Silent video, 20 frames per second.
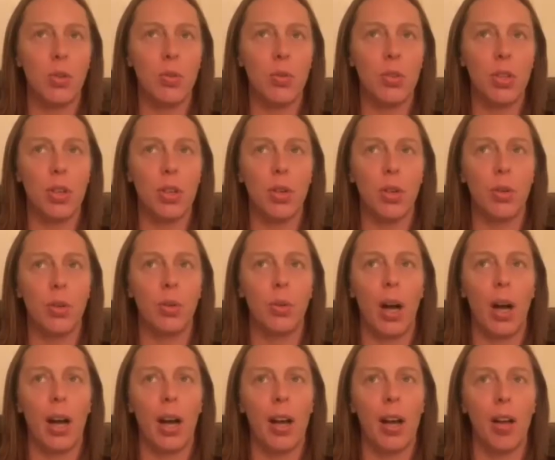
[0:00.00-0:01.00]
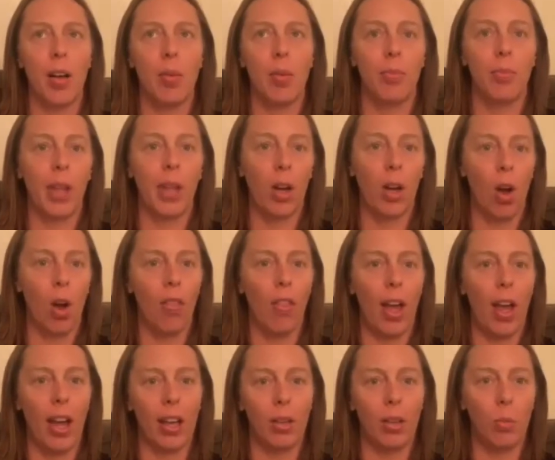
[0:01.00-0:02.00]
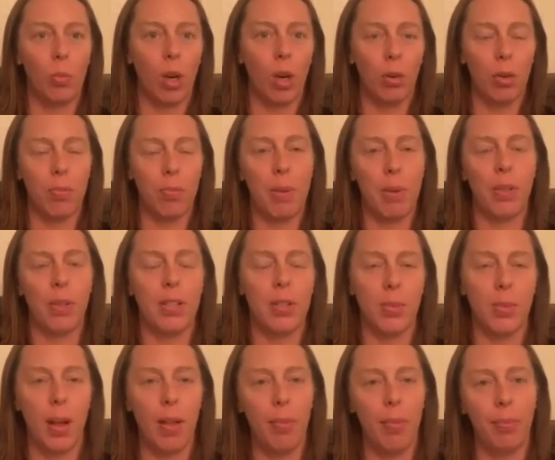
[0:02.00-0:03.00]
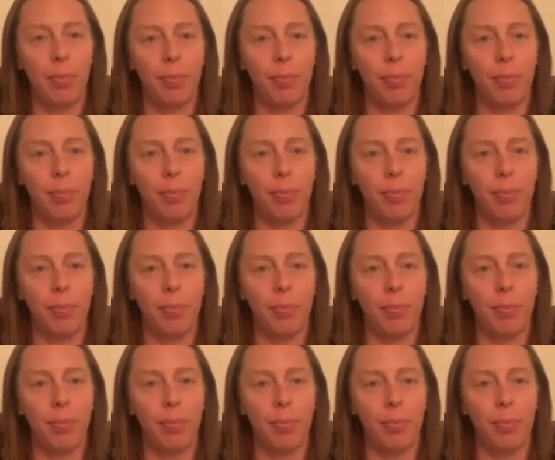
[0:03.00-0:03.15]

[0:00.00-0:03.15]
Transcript: do like online work with people as well?